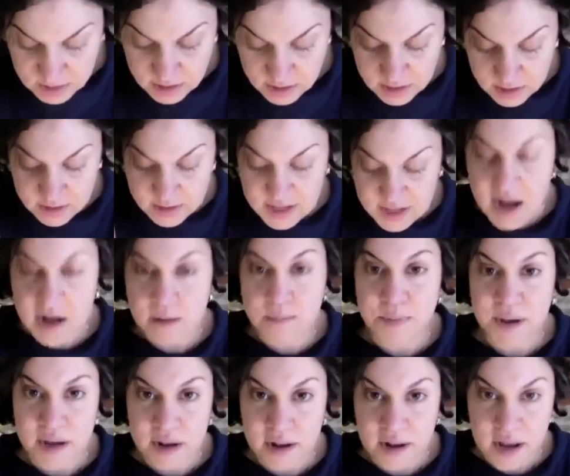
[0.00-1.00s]
in the
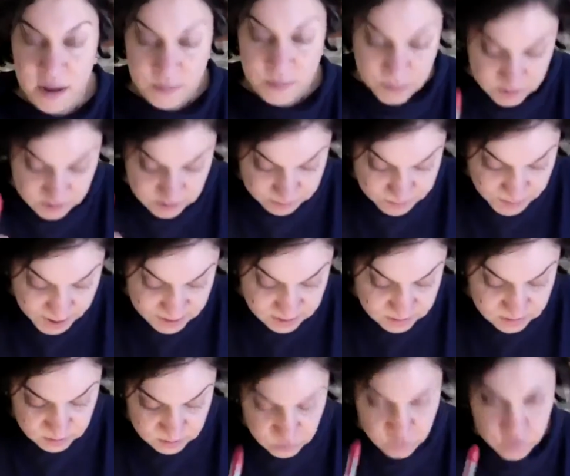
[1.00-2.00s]
unpaid labor
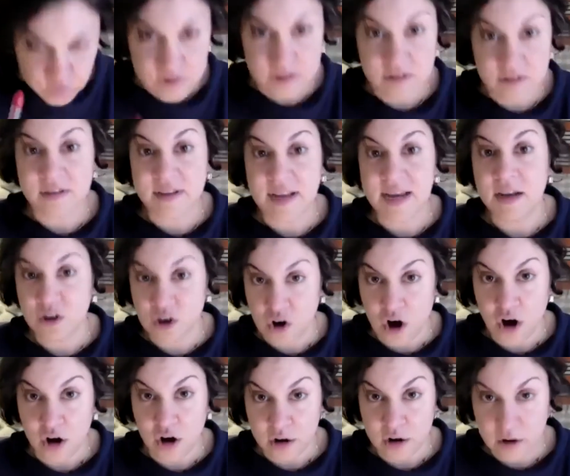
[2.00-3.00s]
demanded to sustain
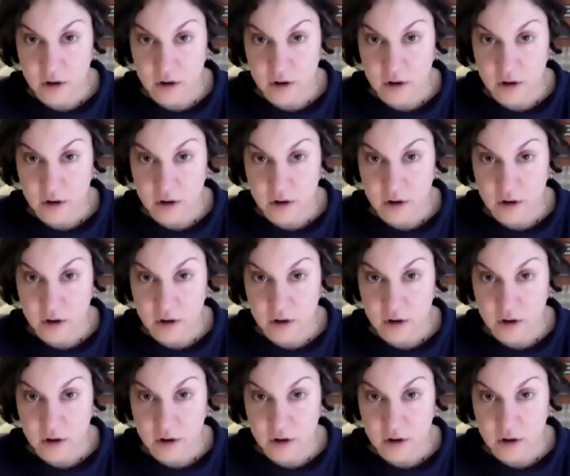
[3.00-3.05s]
Koch.